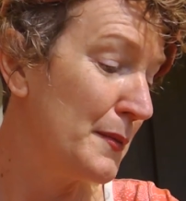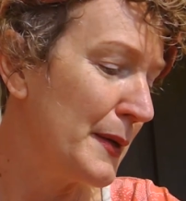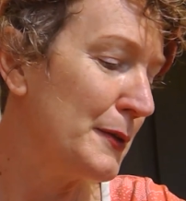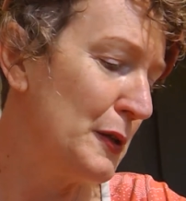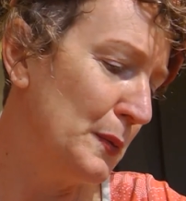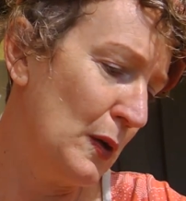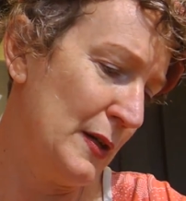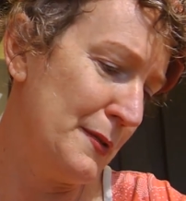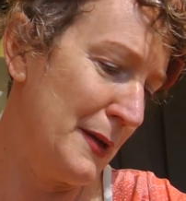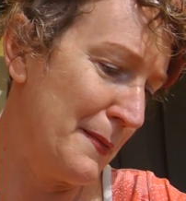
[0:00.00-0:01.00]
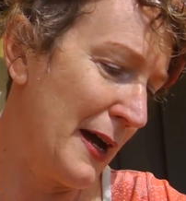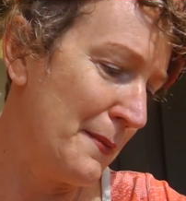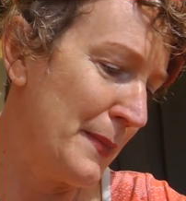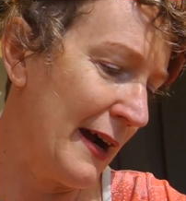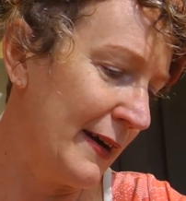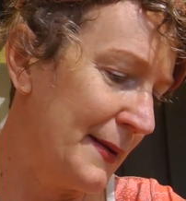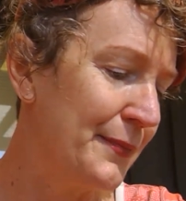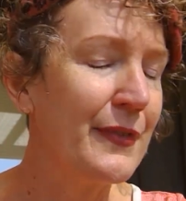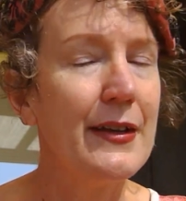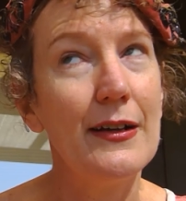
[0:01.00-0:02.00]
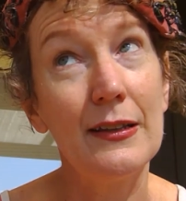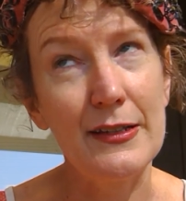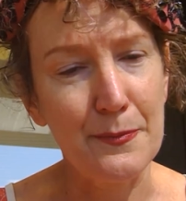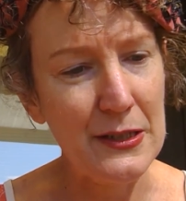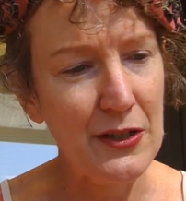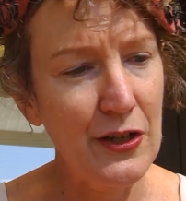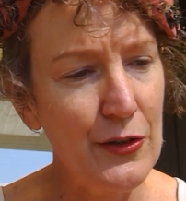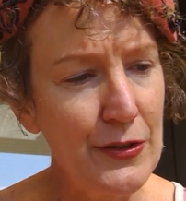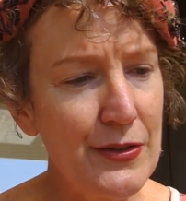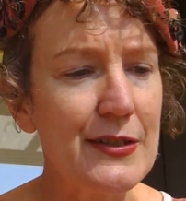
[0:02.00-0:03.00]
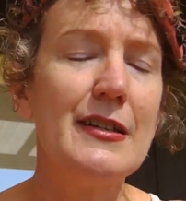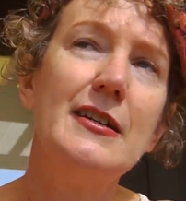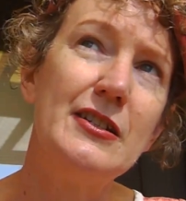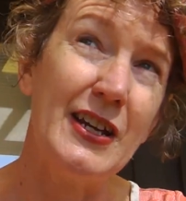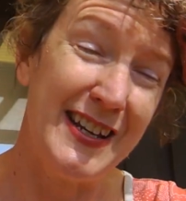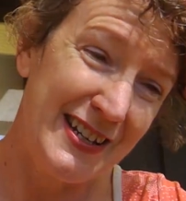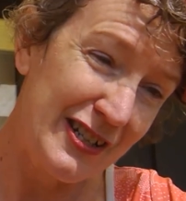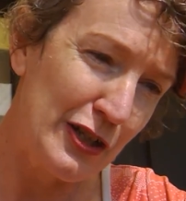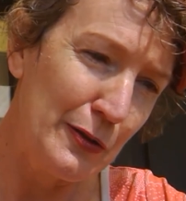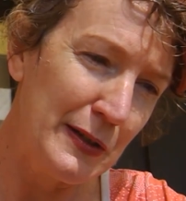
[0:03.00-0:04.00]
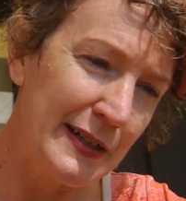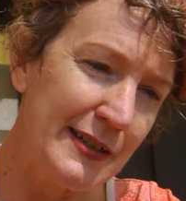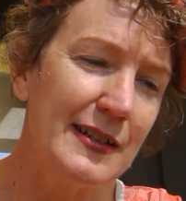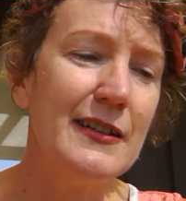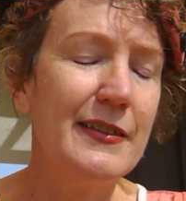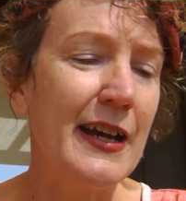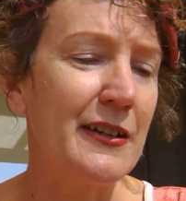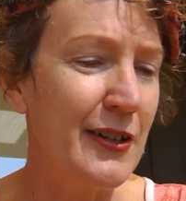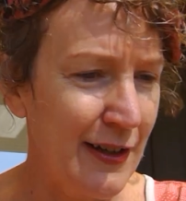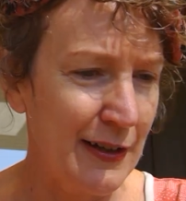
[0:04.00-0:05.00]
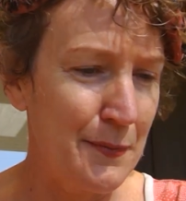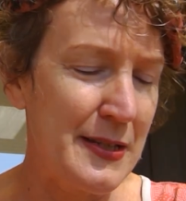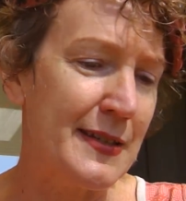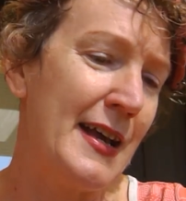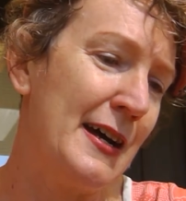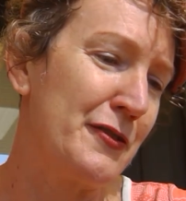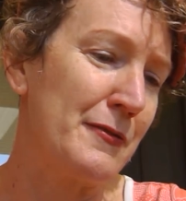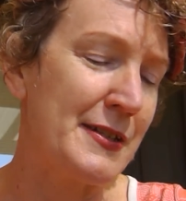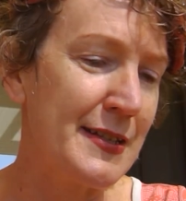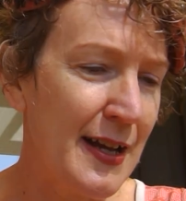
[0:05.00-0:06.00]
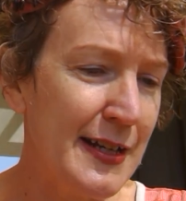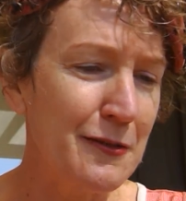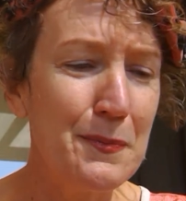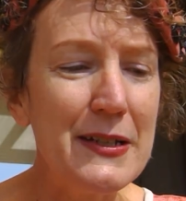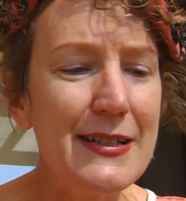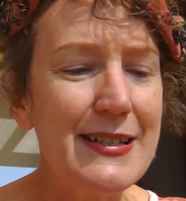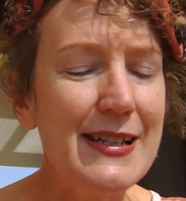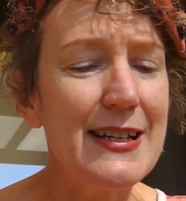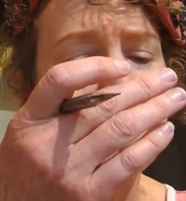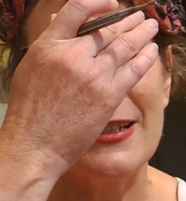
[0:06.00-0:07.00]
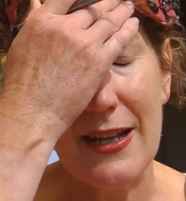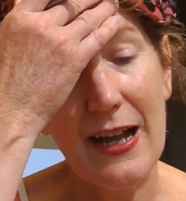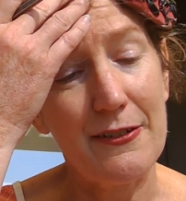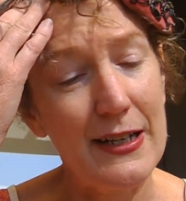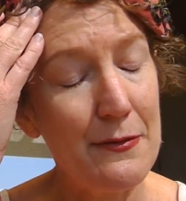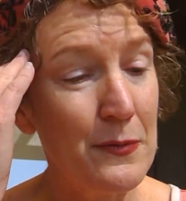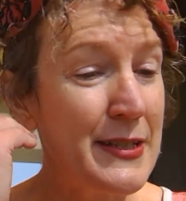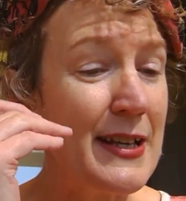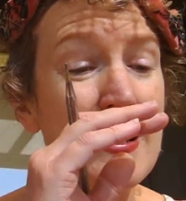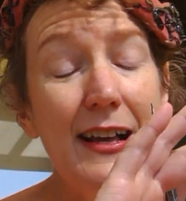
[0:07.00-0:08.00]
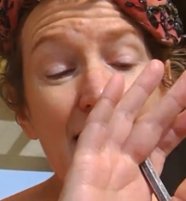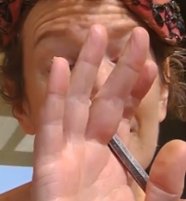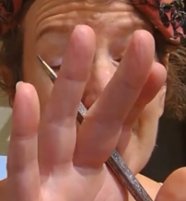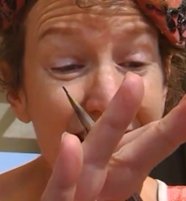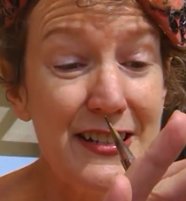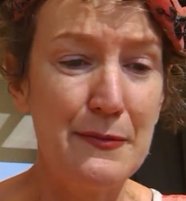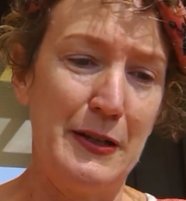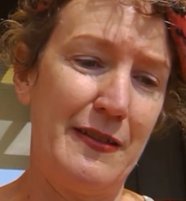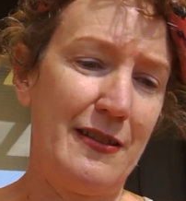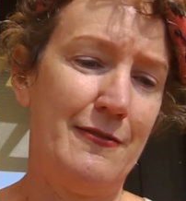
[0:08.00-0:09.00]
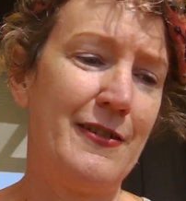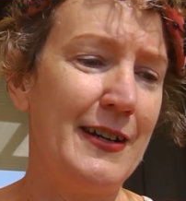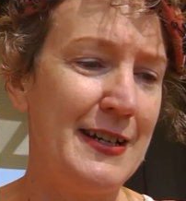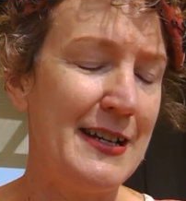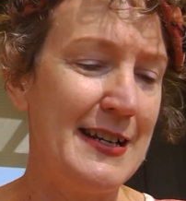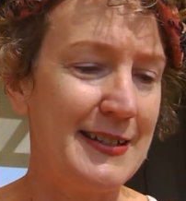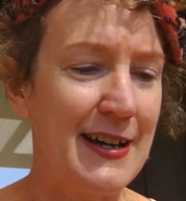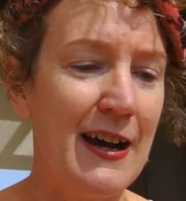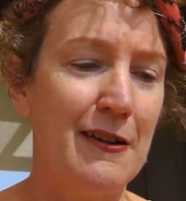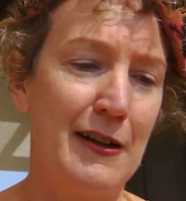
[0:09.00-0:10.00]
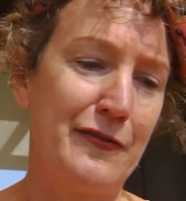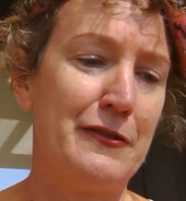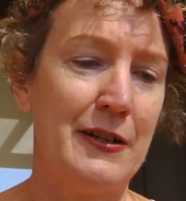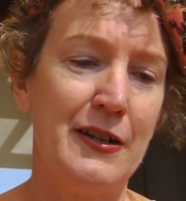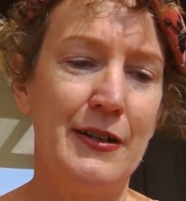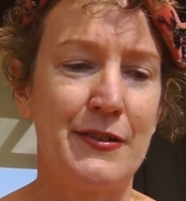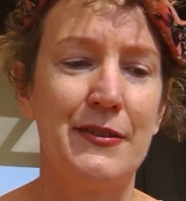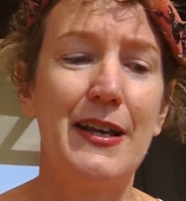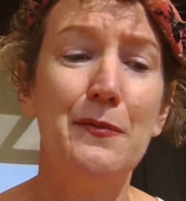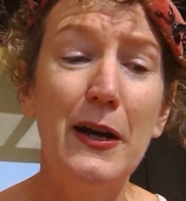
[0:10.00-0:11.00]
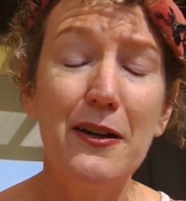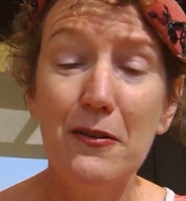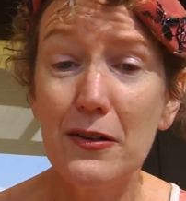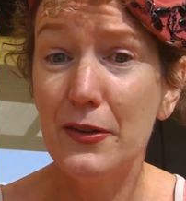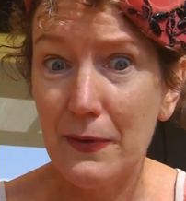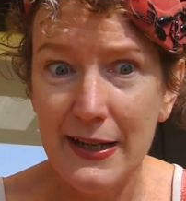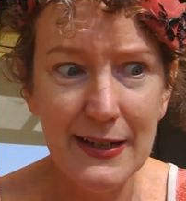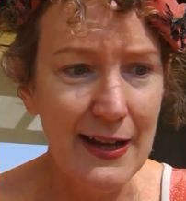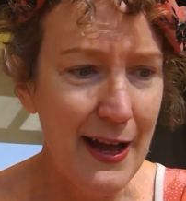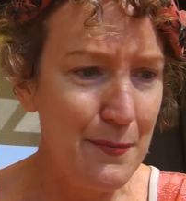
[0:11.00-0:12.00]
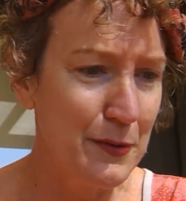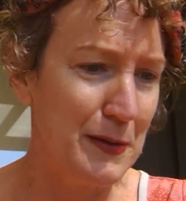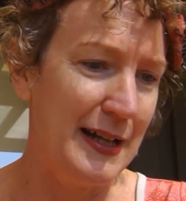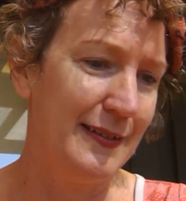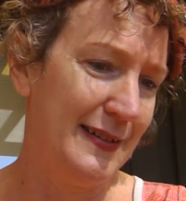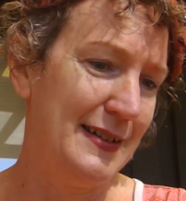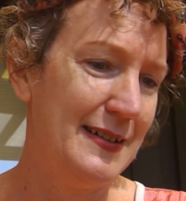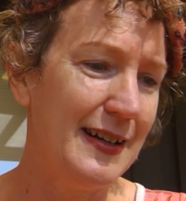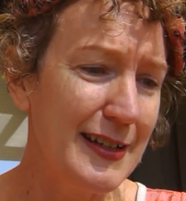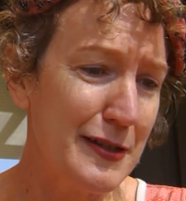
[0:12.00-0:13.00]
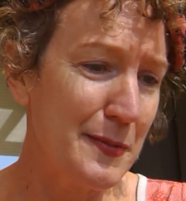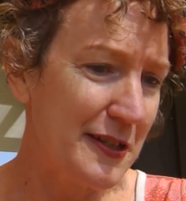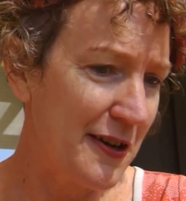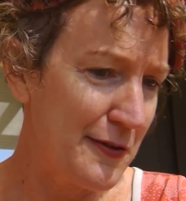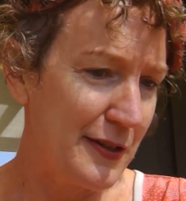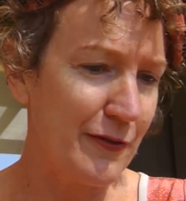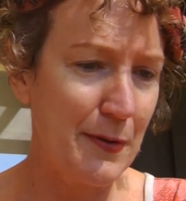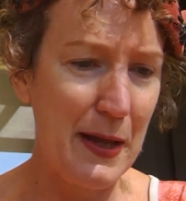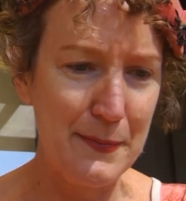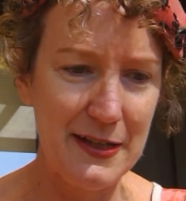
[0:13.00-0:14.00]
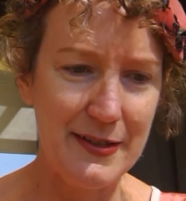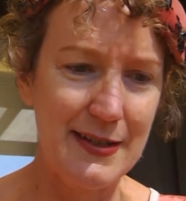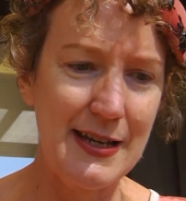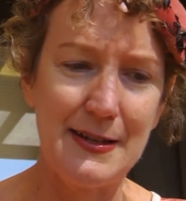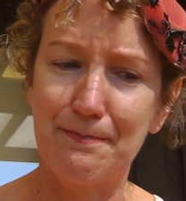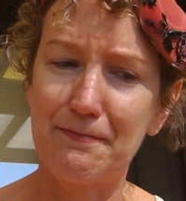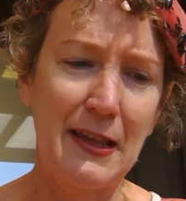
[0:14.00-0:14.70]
People who warned me about Barry, Elizabeth Coates, Jenny Hewitt, that girl at Mrs. Hout's recital, but dear diary, it was Elizabeth who got into his car after rehearsals and went all the way to Camberwell. Elizabeth Coates from MLC.